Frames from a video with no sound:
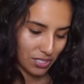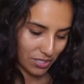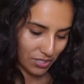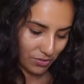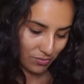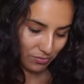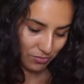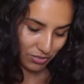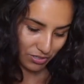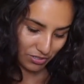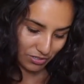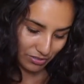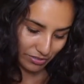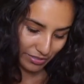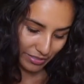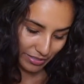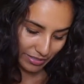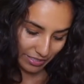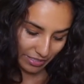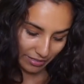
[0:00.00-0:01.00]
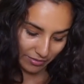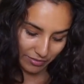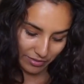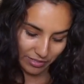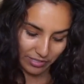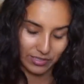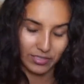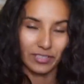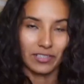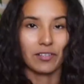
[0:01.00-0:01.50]
originally, how
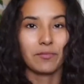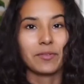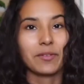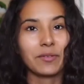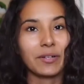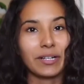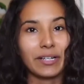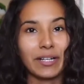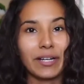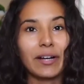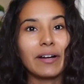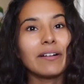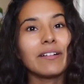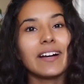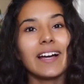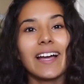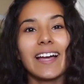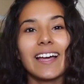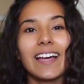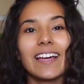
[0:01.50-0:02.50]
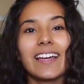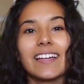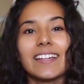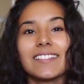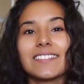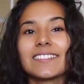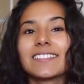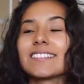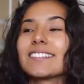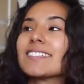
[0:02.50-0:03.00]
they look on me right now,
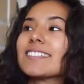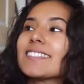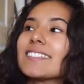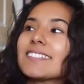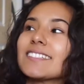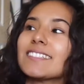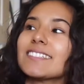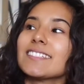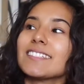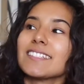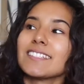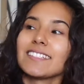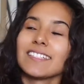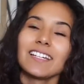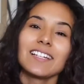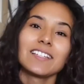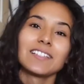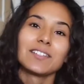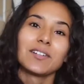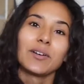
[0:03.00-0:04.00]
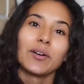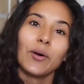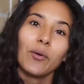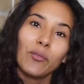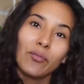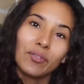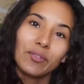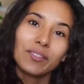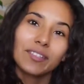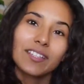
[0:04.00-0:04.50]
and yeah,
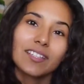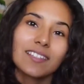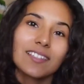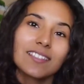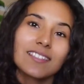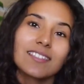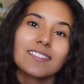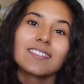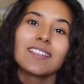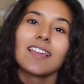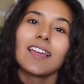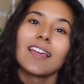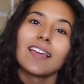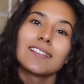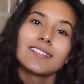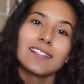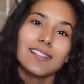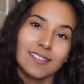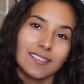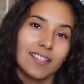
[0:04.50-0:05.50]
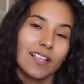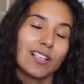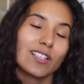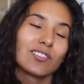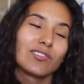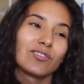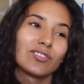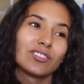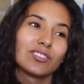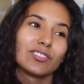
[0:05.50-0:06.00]
hopefully this is a
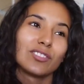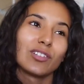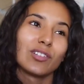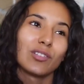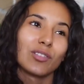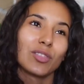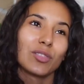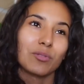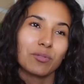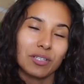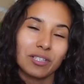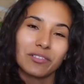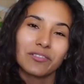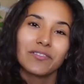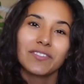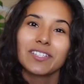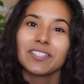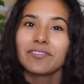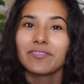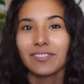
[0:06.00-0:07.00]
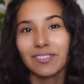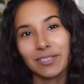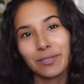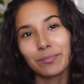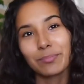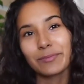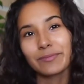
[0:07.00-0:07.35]
successful thrift flip.